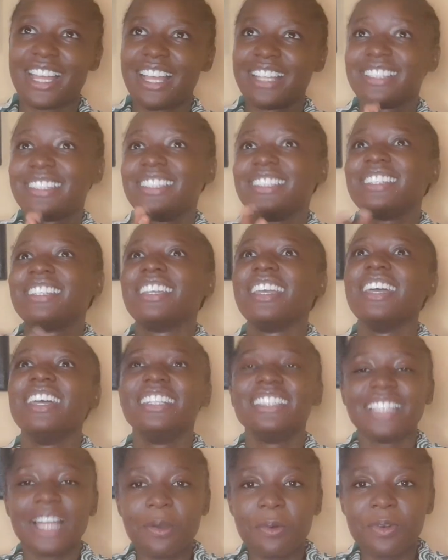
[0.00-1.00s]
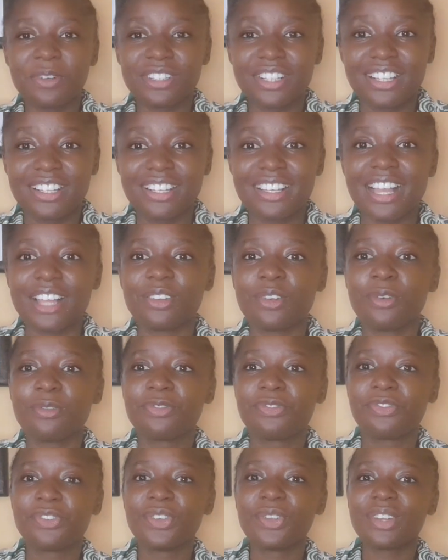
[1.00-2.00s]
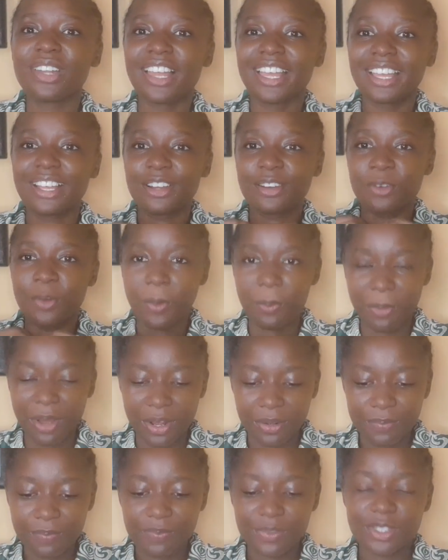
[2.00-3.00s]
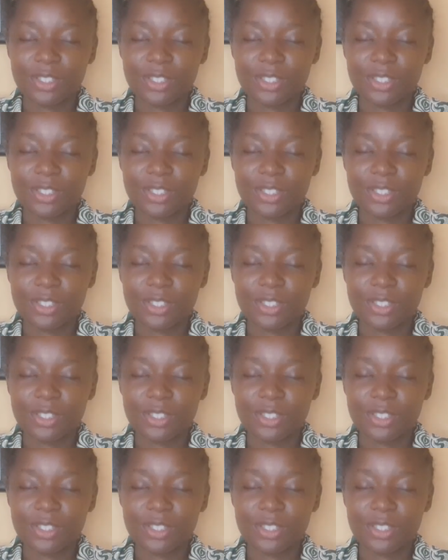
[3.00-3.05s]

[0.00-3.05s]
I think that one kind of feel like normal.